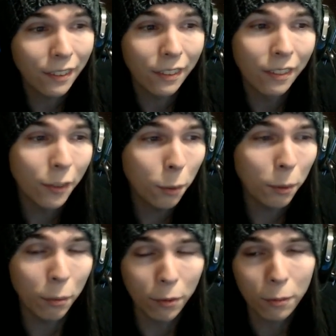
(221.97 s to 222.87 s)

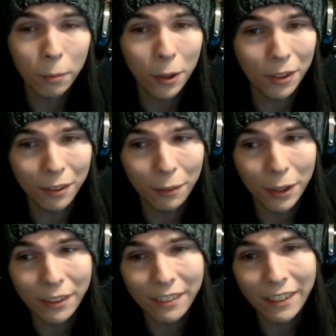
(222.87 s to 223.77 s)
Nobody responded
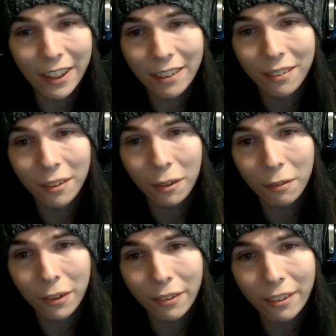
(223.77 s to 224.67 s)
when I did that,
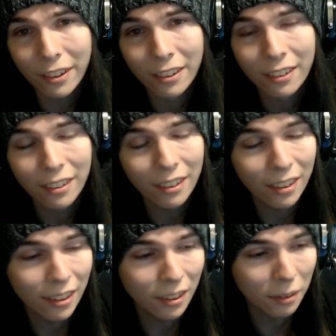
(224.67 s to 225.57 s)
obviously.
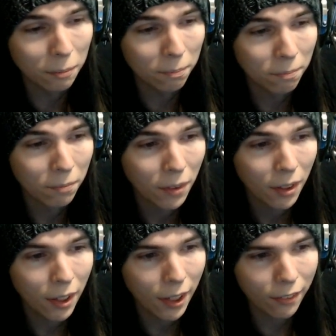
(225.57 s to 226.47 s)
And
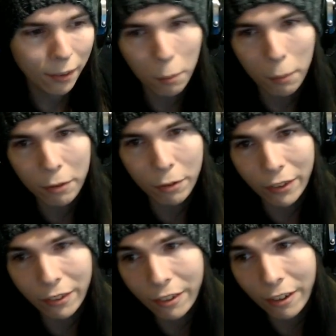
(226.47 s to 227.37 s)
some of my
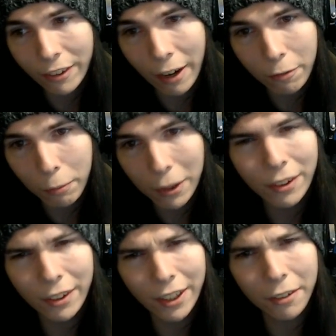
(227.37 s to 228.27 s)
friends chased after me
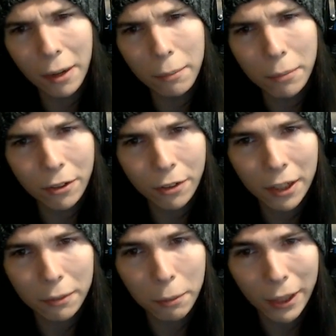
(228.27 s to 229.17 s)
and like grabbed me and
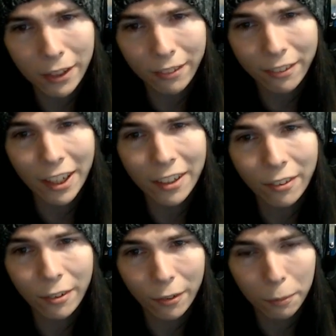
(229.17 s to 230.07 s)
dragged me back
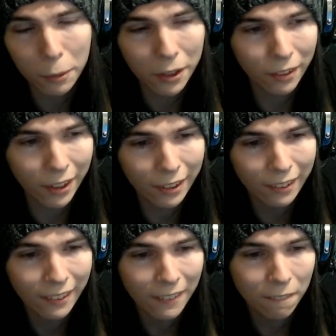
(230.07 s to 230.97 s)
inside, so to speak.
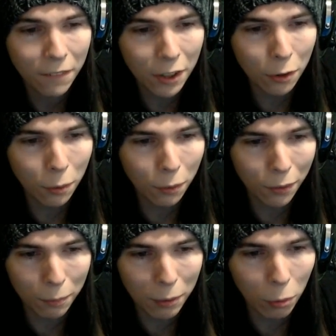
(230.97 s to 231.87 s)
Like they knew
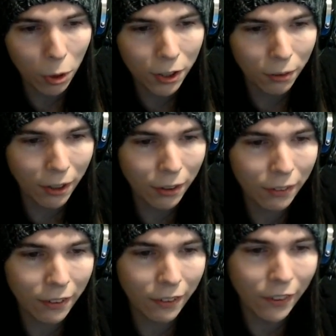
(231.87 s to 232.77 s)
that me walking around
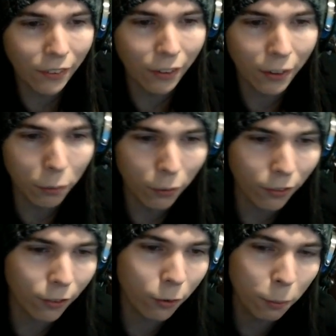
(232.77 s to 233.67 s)
out there in the dark
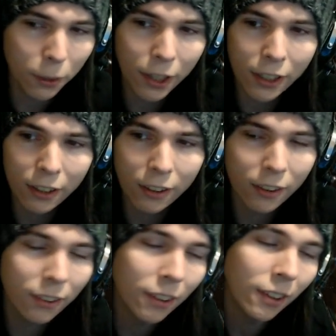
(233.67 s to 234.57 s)
was a stupid
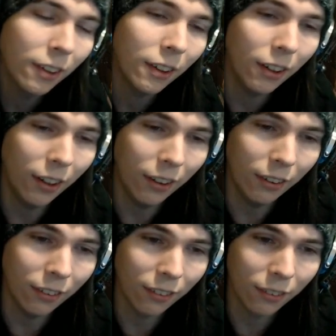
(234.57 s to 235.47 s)
idea,
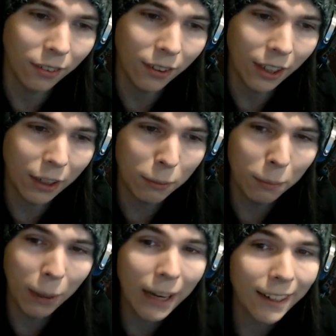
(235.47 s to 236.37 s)
and getting
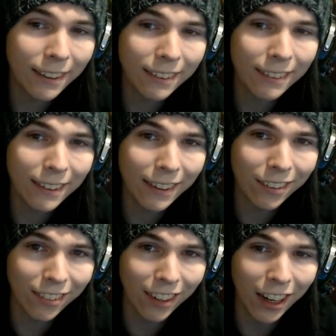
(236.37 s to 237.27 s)
me back
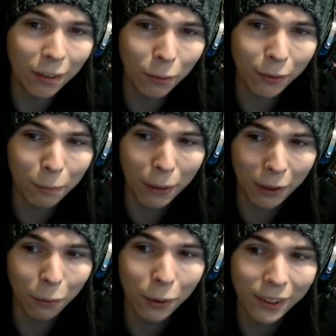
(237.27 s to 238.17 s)
inside was a
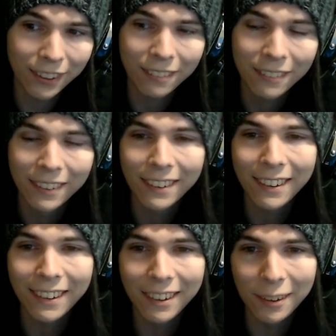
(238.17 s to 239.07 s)
better one.
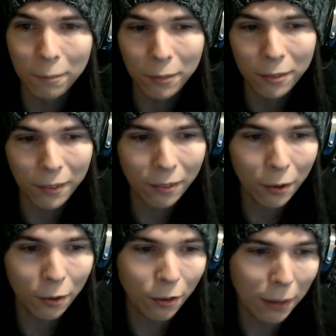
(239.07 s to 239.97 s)
So they
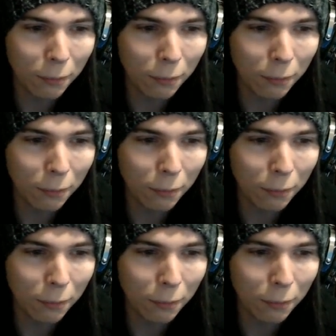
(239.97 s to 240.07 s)
sort of dragged